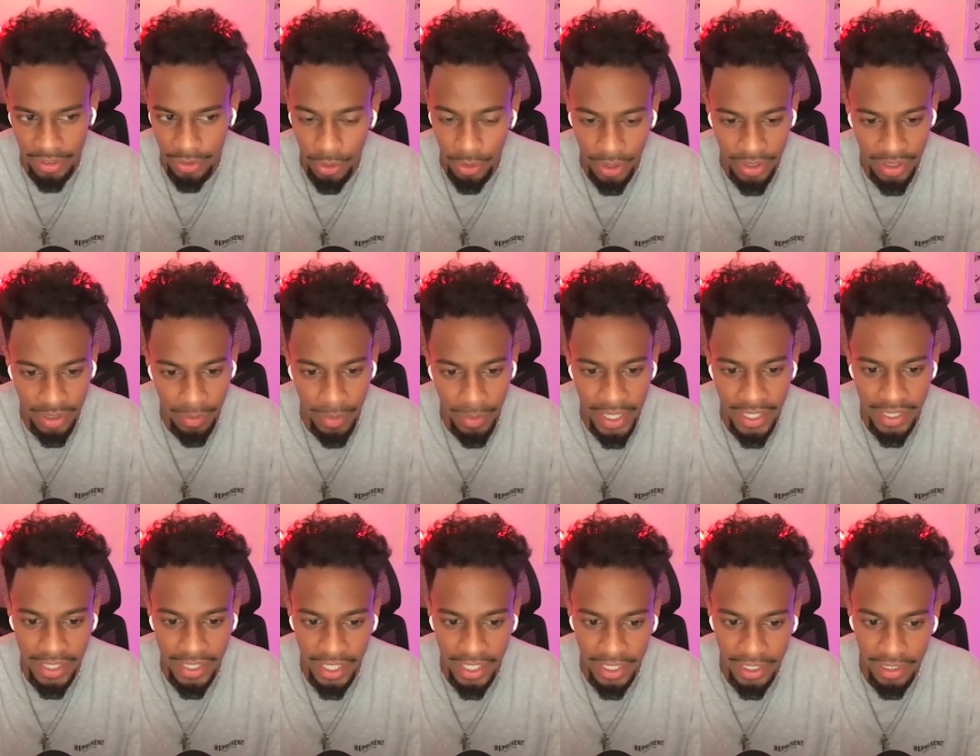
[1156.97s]
looking to
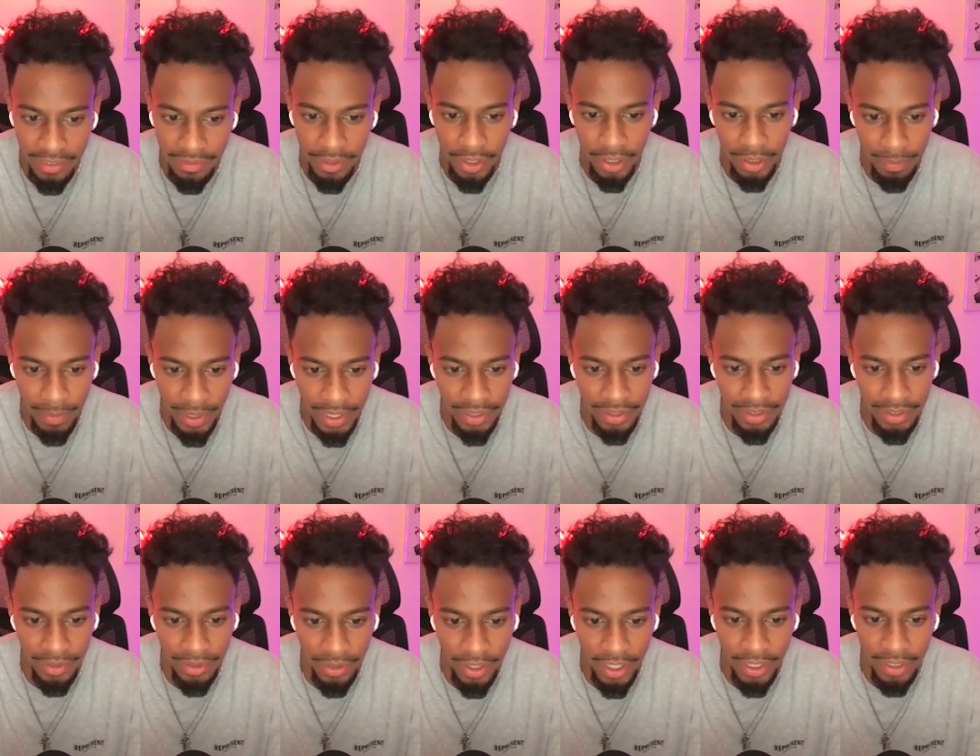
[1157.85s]
maintain InVogue
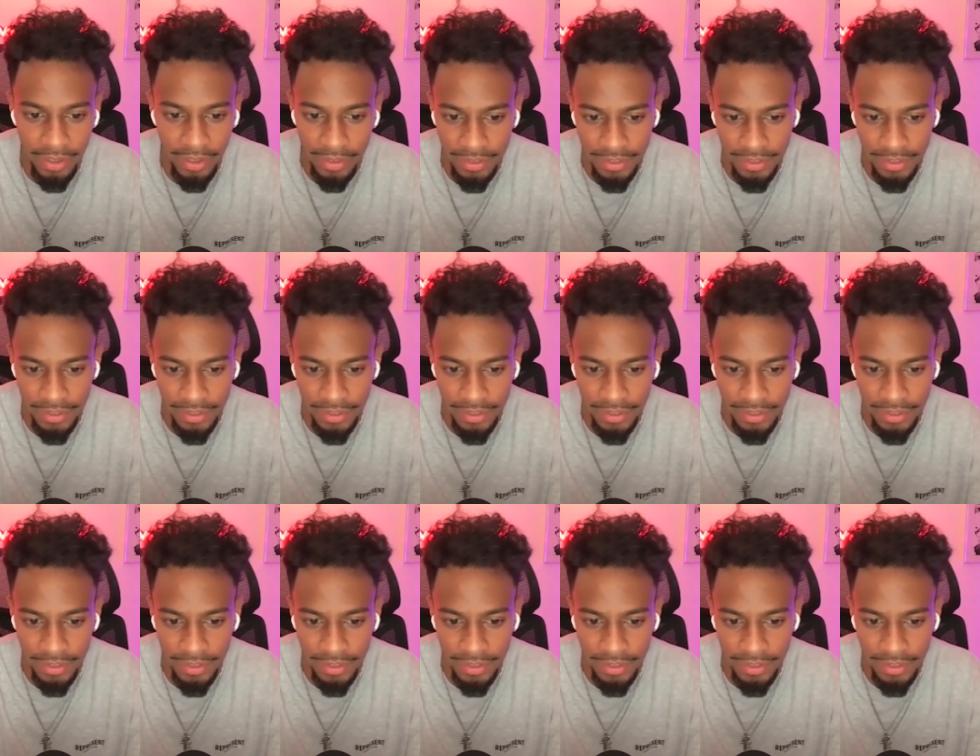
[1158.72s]
basically, right?